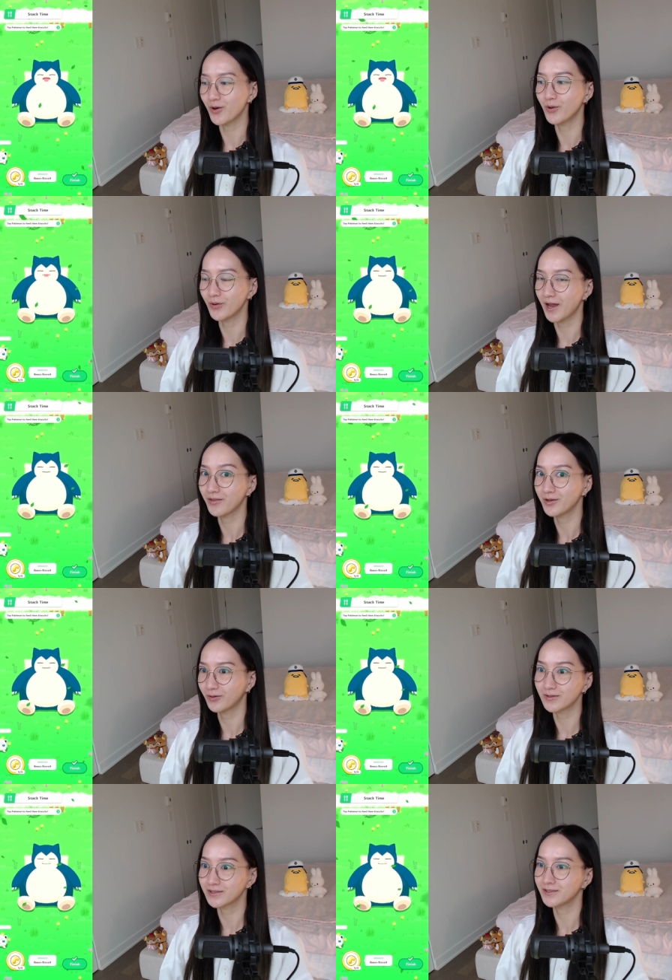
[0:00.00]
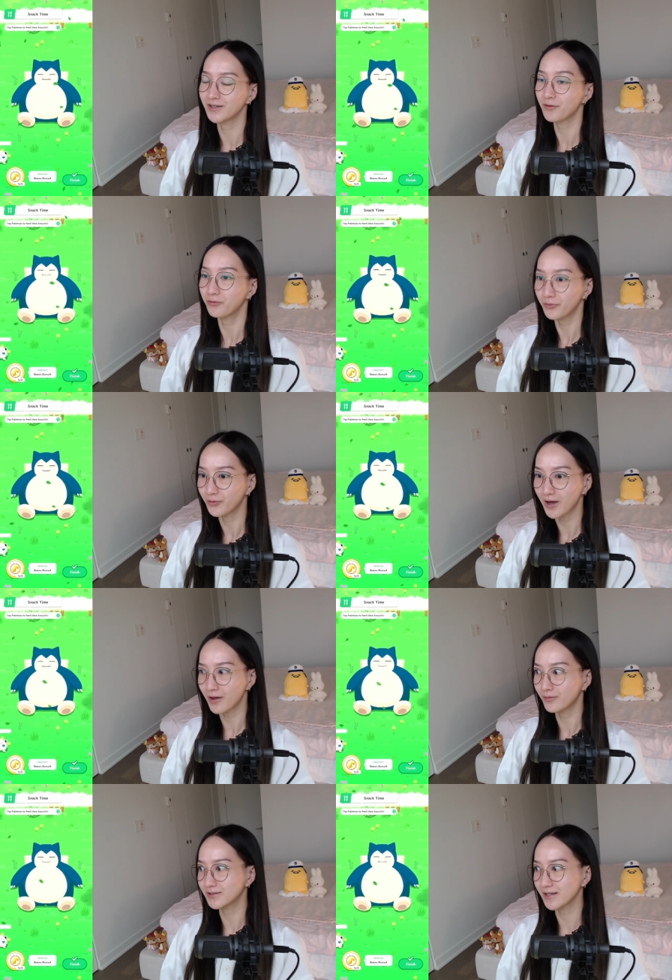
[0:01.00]
oh yeah, there wasn't enough food, I
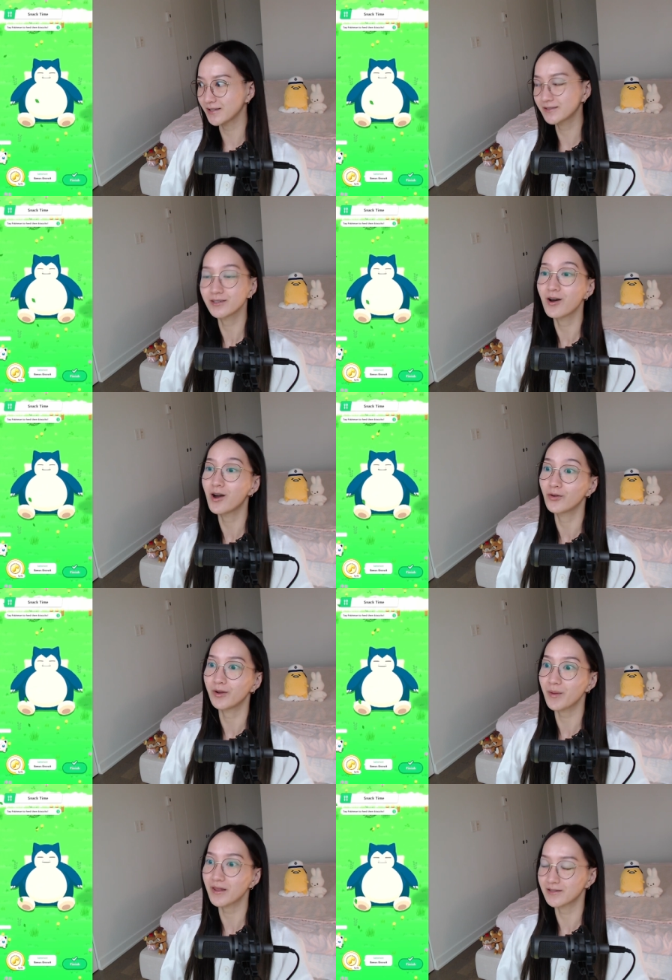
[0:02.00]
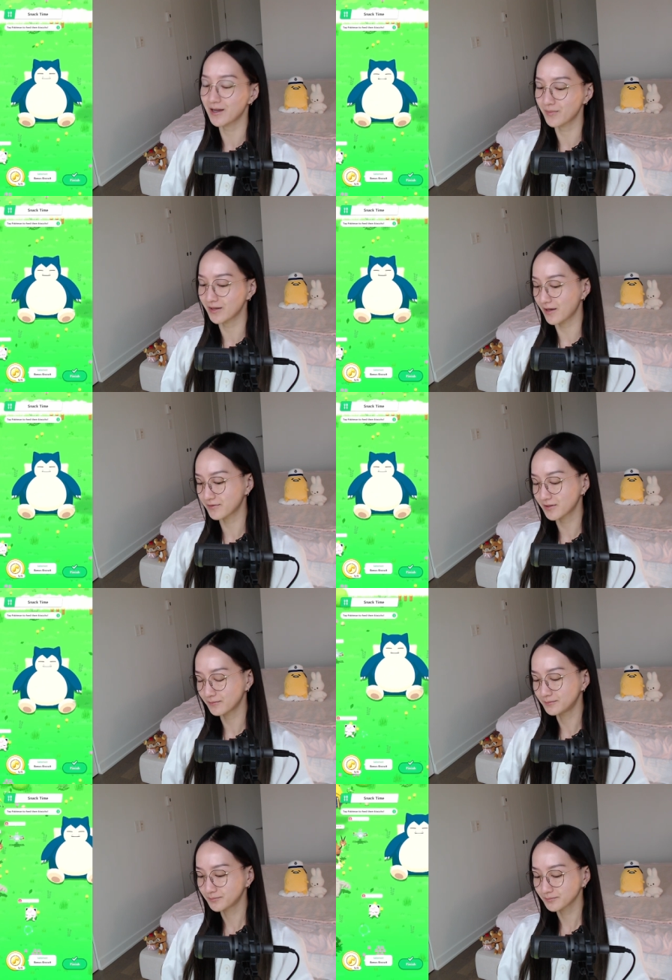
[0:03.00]
was like still hungry by the time I left.
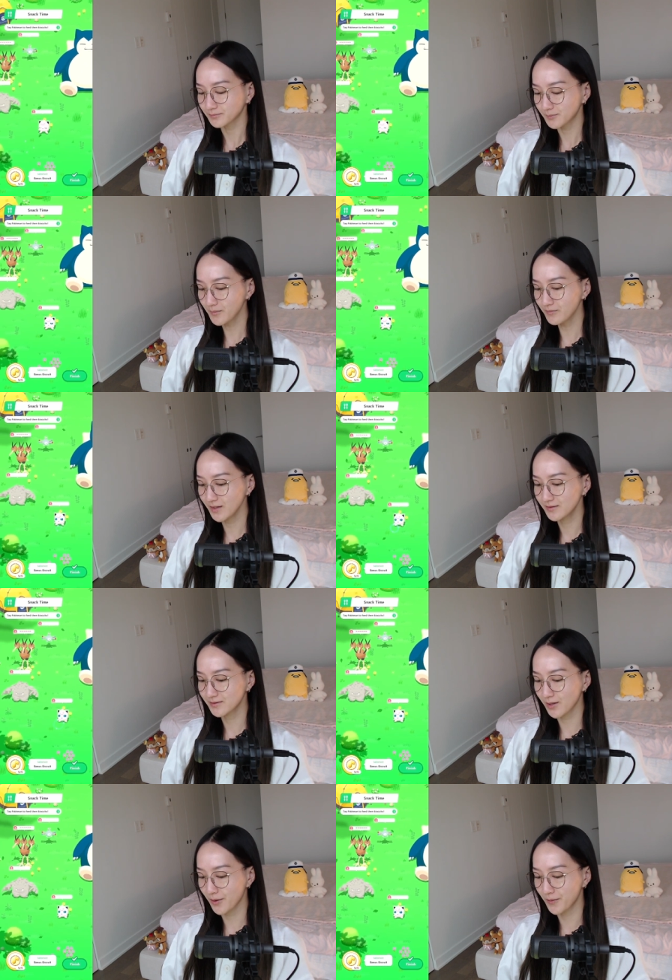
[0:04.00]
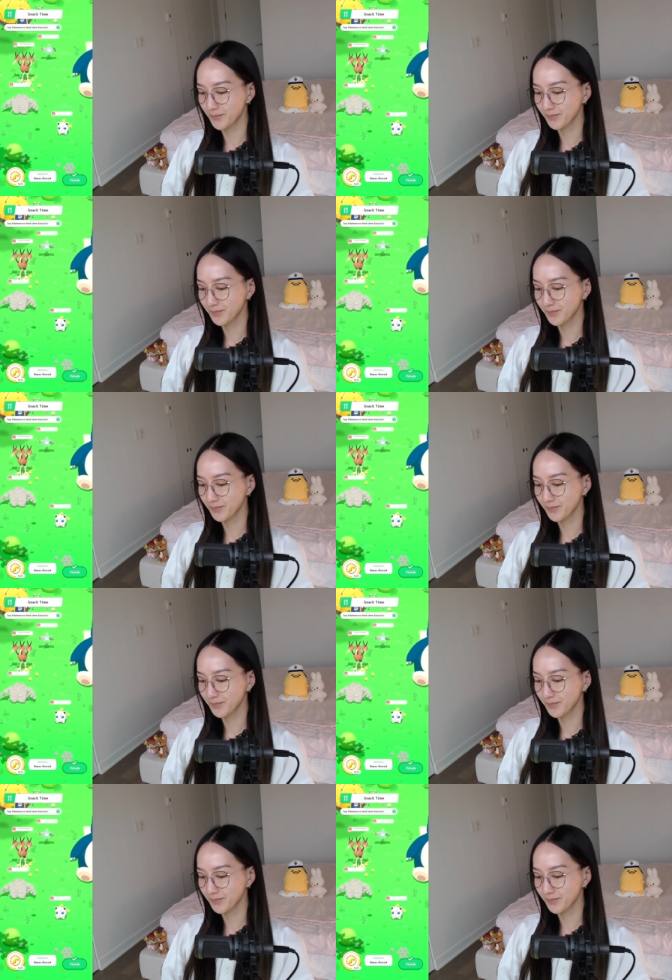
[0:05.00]
So